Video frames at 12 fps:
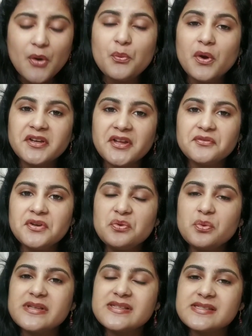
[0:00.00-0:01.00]

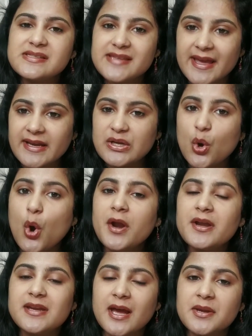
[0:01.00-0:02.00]
Whatever was said
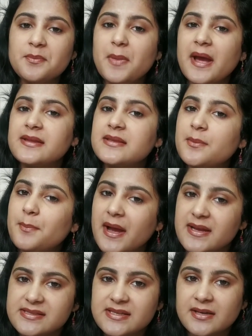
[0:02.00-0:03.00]
or done by the
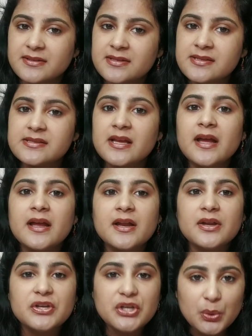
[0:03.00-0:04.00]
bystanders
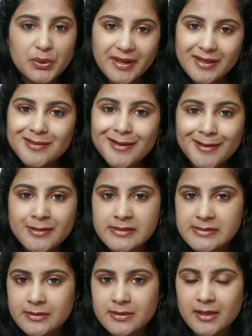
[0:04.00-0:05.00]
during the
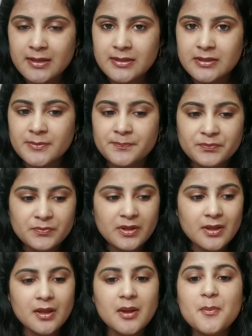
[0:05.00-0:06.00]
incident
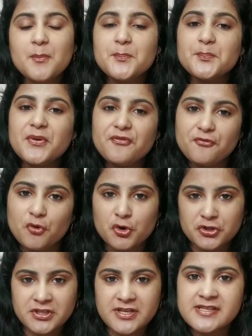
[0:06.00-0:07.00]

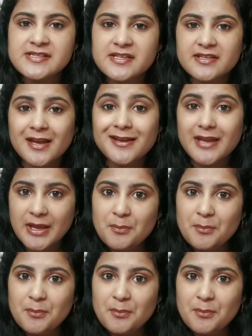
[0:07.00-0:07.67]
before the incident,